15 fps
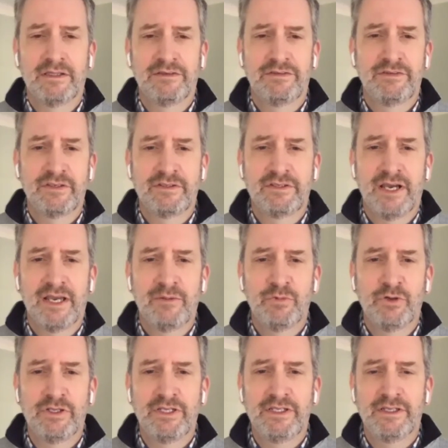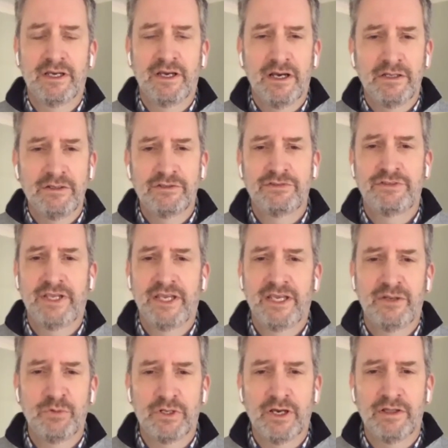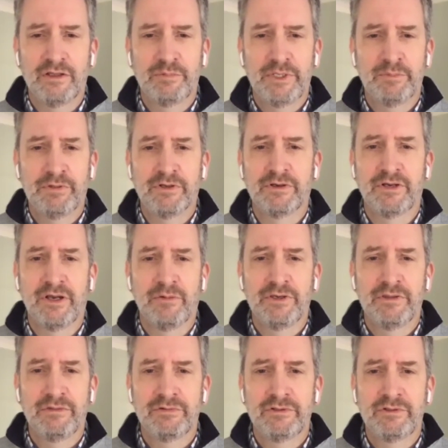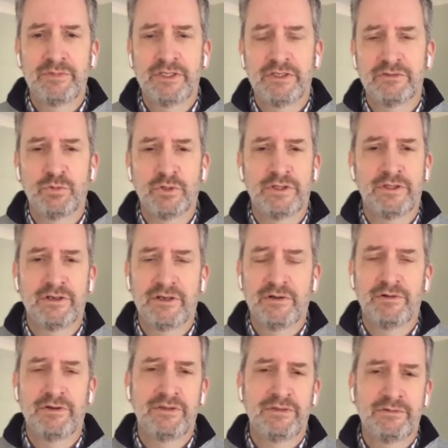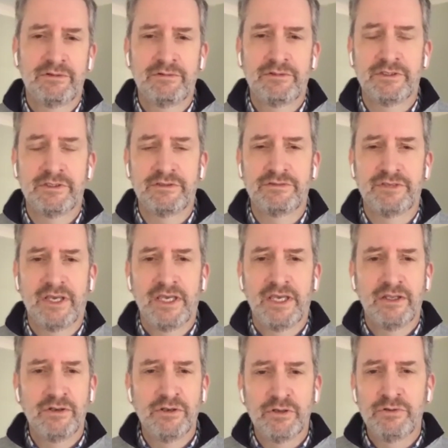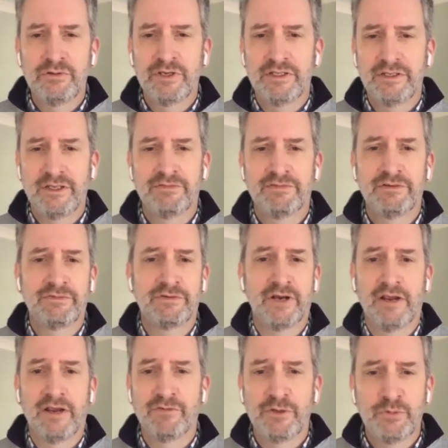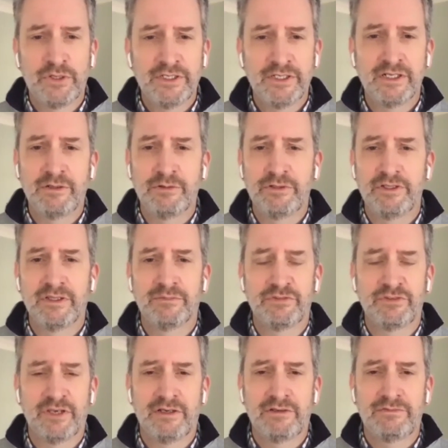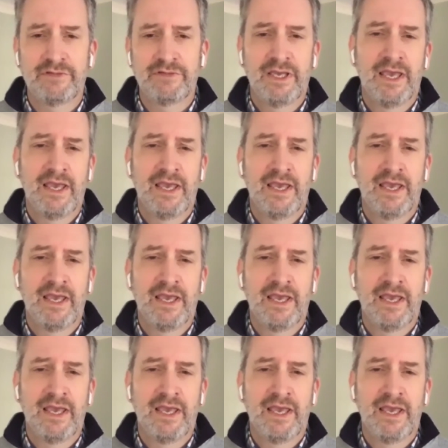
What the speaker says: This is a time where you need to understand what other people are going through because what they're going through is new and different for everyone, including themselves.